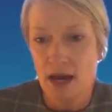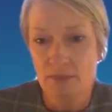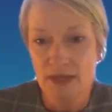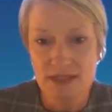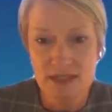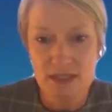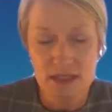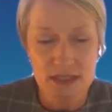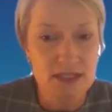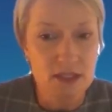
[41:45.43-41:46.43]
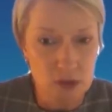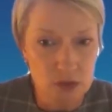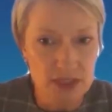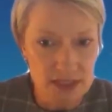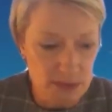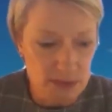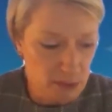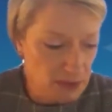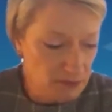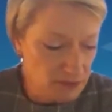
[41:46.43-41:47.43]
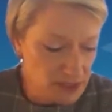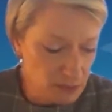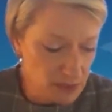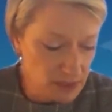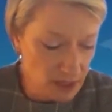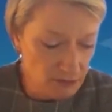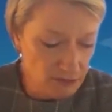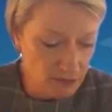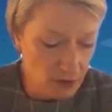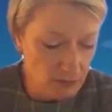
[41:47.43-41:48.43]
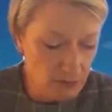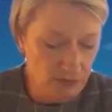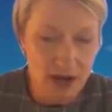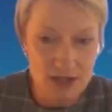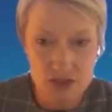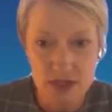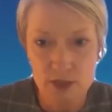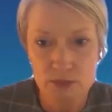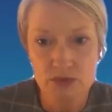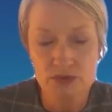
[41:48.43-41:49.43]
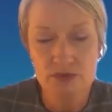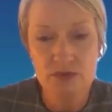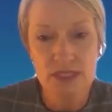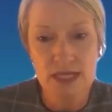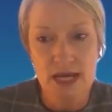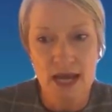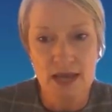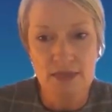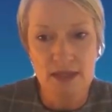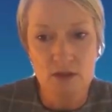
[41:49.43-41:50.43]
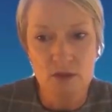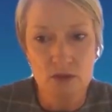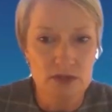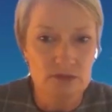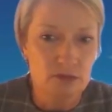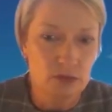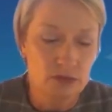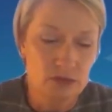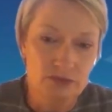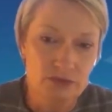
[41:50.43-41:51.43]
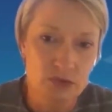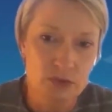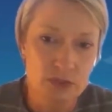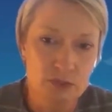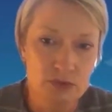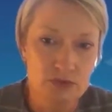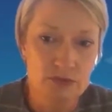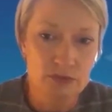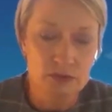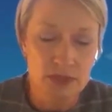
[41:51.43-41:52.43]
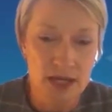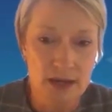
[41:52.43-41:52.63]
That's including some of the benefits that we'd get from fast track approval, and then looking for the review and approval